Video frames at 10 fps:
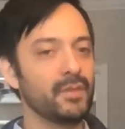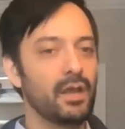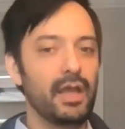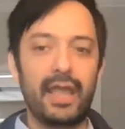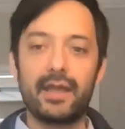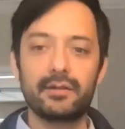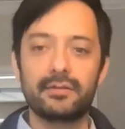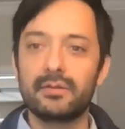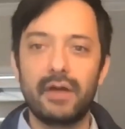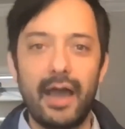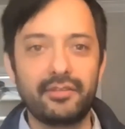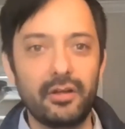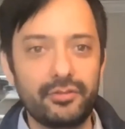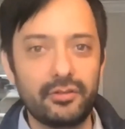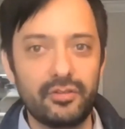And I should
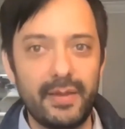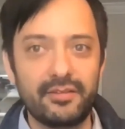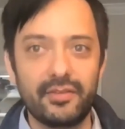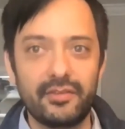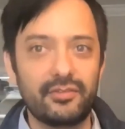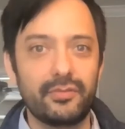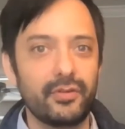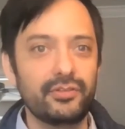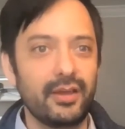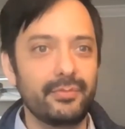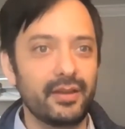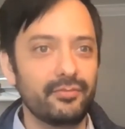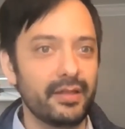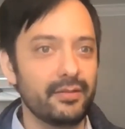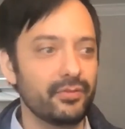also just mention, this is the first time that
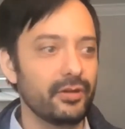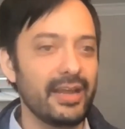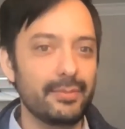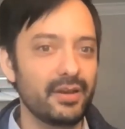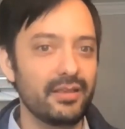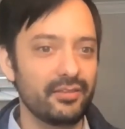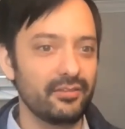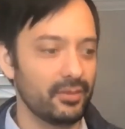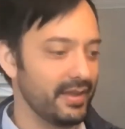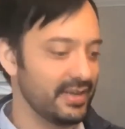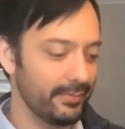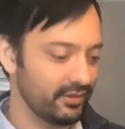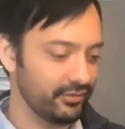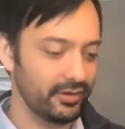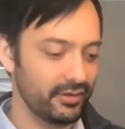I've played for anybody since the pandemic
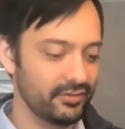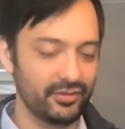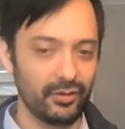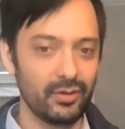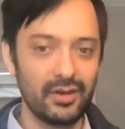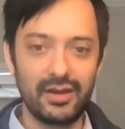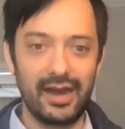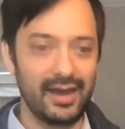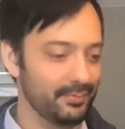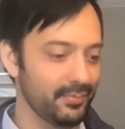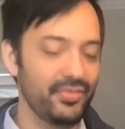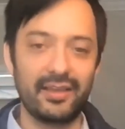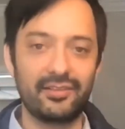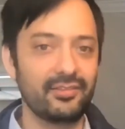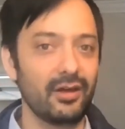started. So
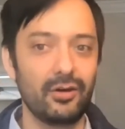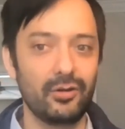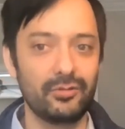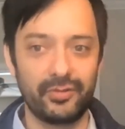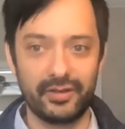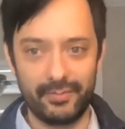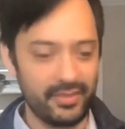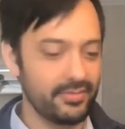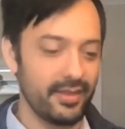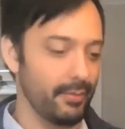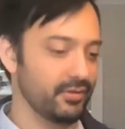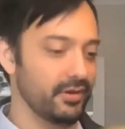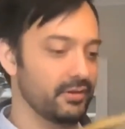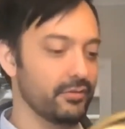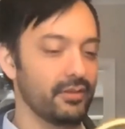thanks all for giving me the
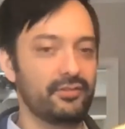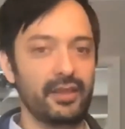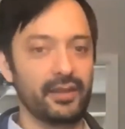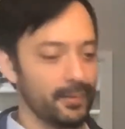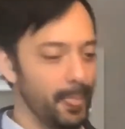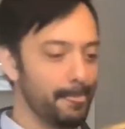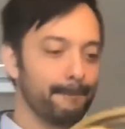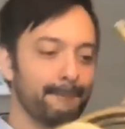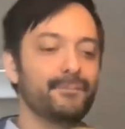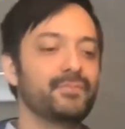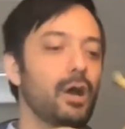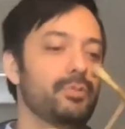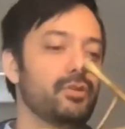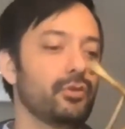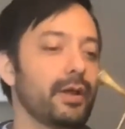opportunity to do this, and hope you enjoy.